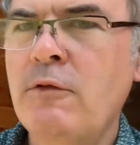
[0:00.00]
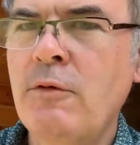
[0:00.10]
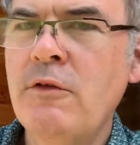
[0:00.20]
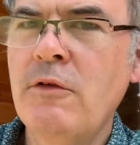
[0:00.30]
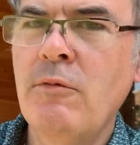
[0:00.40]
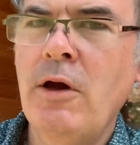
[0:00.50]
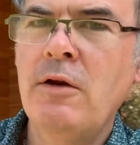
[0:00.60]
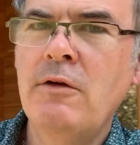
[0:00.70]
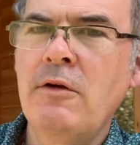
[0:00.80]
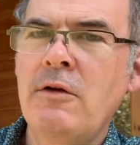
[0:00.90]
twist it
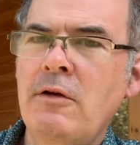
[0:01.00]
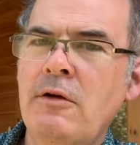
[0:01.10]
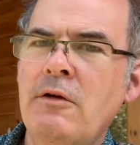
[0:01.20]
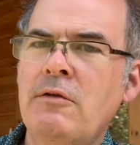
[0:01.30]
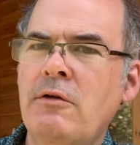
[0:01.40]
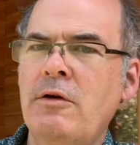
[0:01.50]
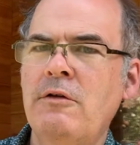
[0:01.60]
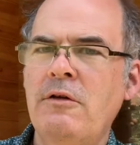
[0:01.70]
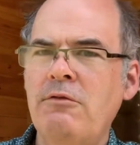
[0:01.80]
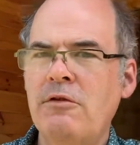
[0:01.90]
around so I can
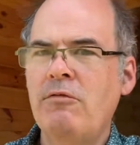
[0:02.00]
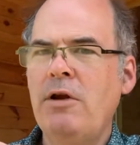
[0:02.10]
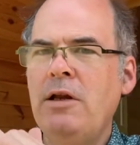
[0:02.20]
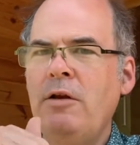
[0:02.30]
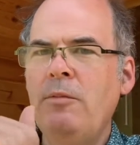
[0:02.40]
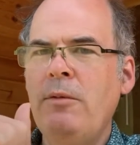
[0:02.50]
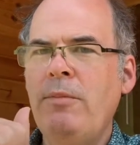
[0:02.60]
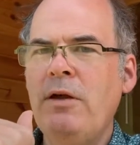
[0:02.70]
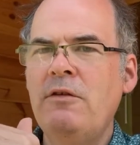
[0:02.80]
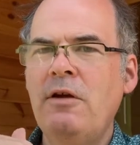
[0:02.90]
see the screen a little bit
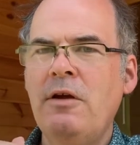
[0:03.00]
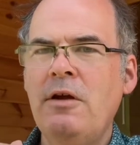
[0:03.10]
better.